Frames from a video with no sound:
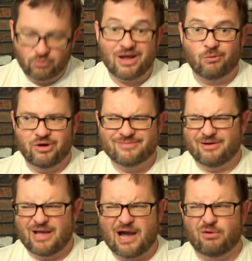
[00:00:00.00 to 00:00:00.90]
We're not worried
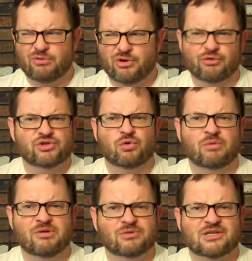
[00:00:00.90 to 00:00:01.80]
about how the Earth's
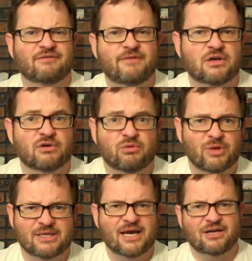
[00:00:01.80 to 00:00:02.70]
orbit was
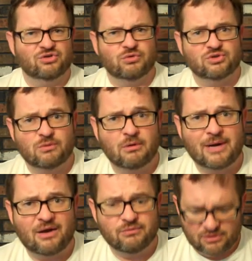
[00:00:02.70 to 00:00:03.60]
configured when the dinosaurs were
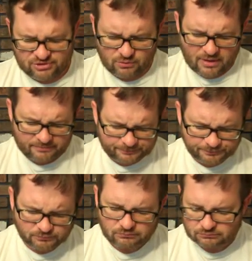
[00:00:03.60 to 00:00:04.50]
around and so on.
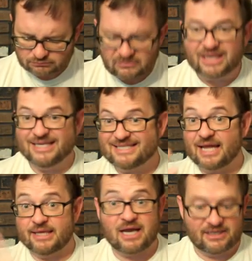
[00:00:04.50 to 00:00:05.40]
At least
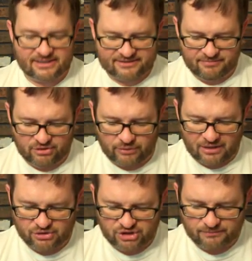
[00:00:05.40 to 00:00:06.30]
not in the context of
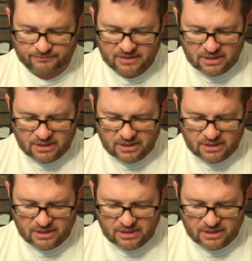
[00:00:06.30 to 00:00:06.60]
meteorology.